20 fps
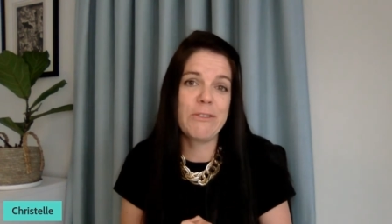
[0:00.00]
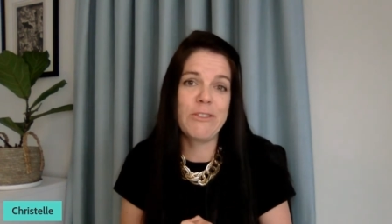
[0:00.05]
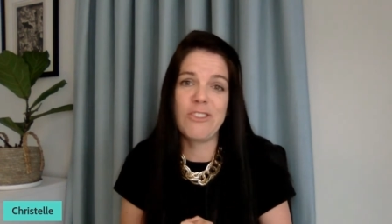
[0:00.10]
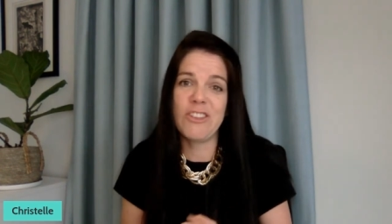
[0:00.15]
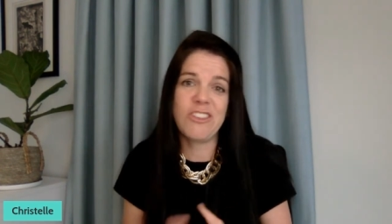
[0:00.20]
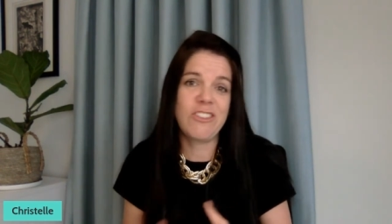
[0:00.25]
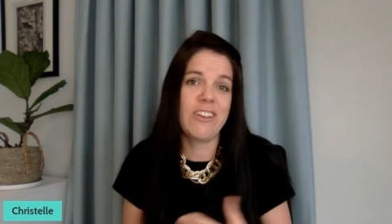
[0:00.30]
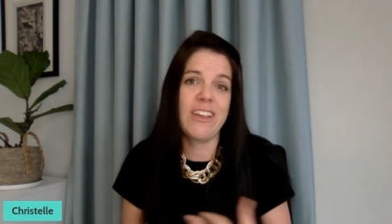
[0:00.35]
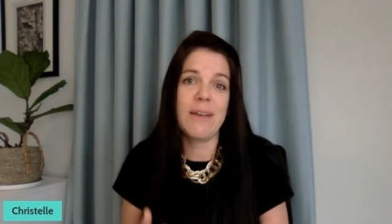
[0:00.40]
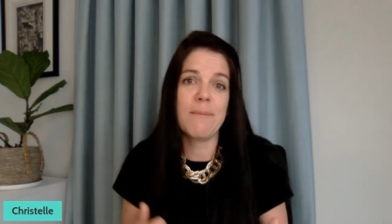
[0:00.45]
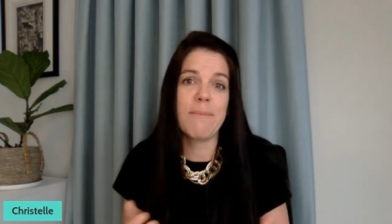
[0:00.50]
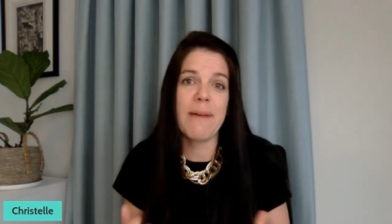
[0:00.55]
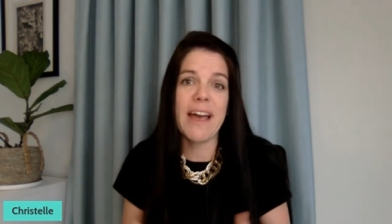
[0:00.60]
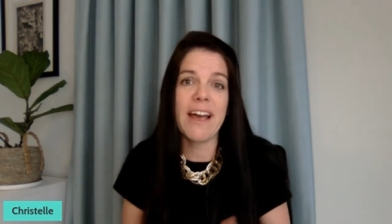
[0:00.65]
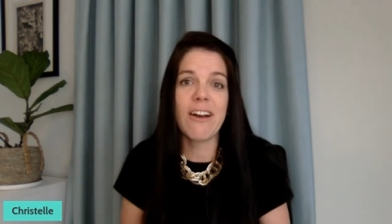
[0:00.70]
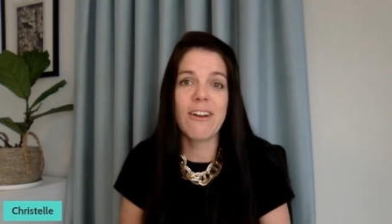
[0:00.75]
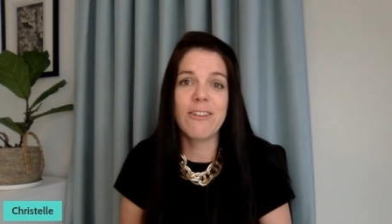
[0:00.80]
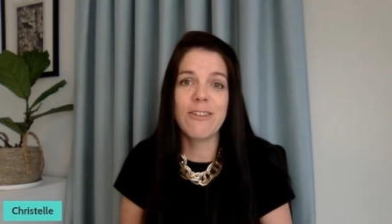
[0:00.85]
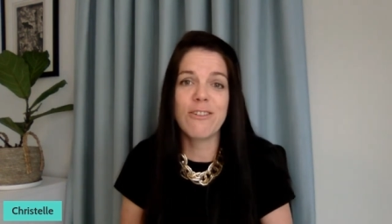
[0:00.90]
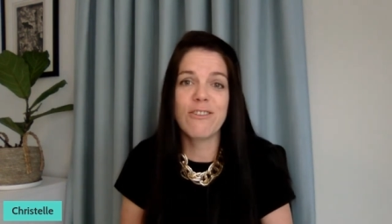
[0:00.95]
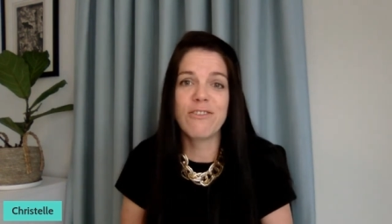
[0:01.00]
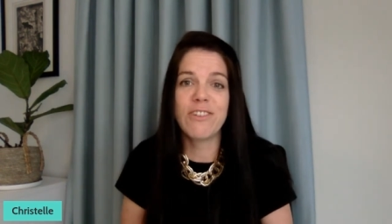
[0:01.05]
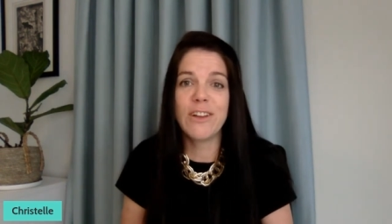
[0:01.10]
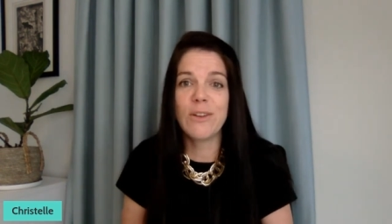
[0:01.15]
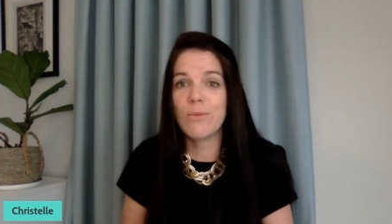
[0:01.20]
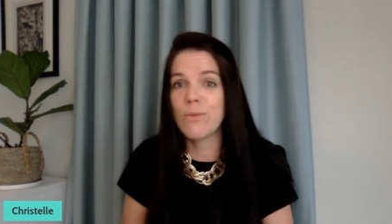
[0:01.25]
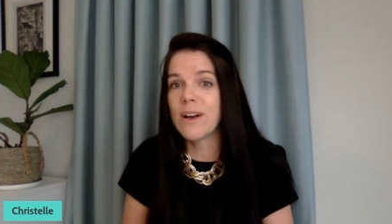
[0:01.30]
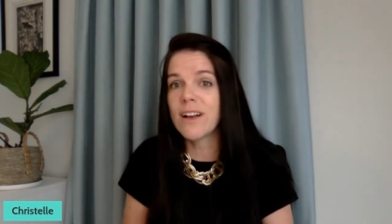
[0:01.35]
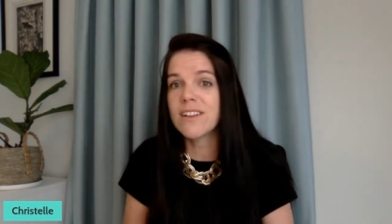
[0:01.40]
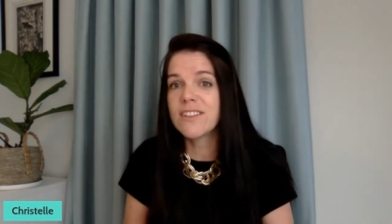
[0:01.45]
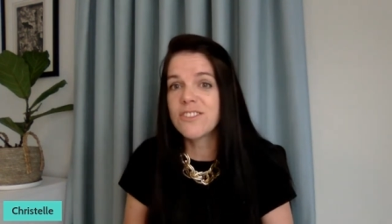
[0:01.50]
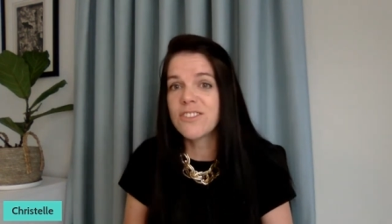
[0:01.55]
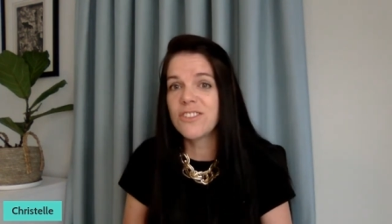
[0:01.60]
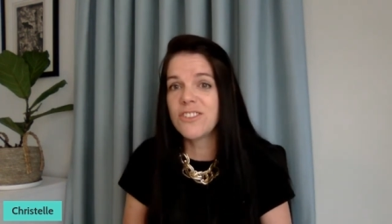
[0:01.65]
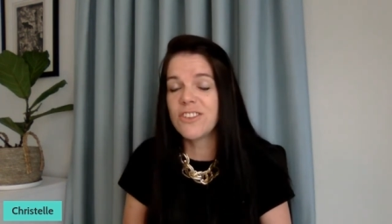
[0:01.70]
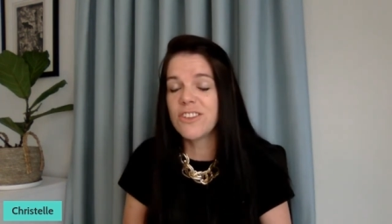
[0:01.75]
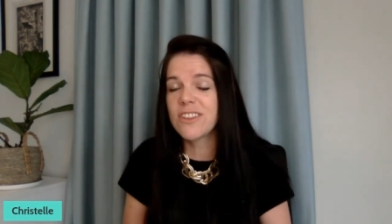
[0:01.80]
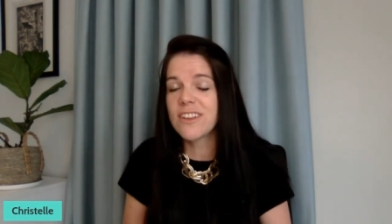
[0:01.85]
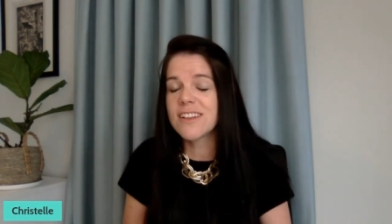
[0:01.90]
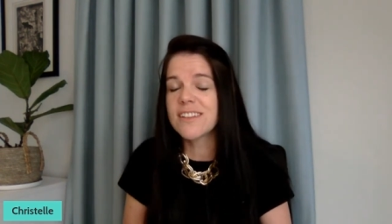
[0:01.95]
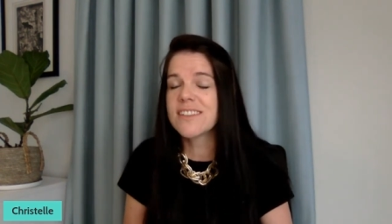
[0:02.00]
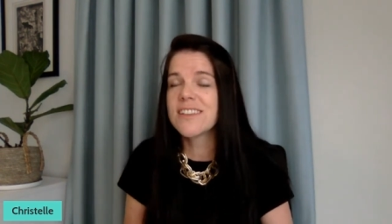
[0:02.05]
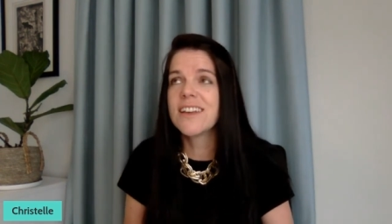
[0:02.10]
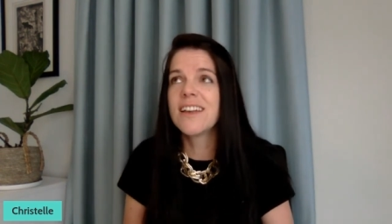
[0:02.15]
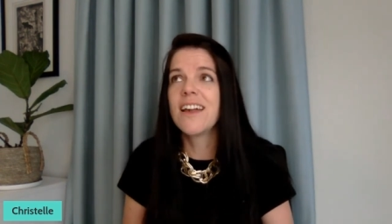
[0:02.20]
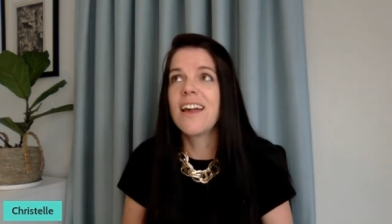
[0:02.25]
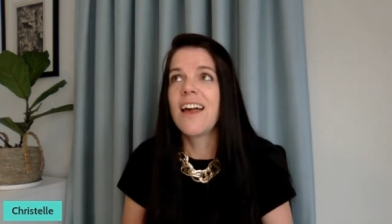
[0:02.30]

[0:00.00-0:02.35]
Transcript: just to get back on your feet whilst you do this?